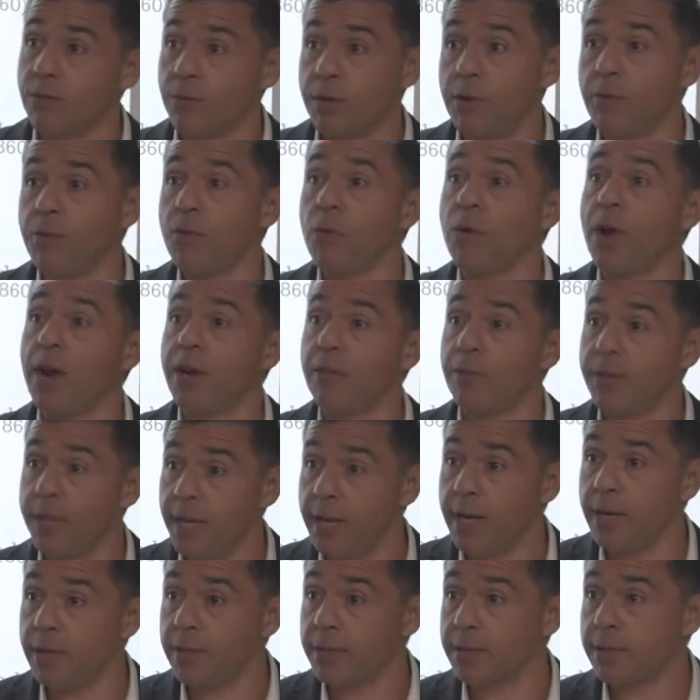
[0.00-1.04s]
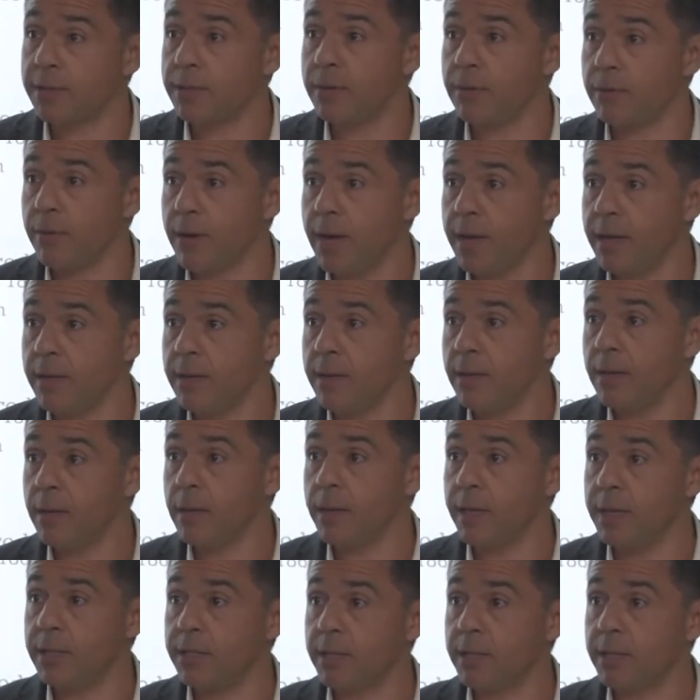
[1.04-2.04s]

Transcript: 300-400 years, right? In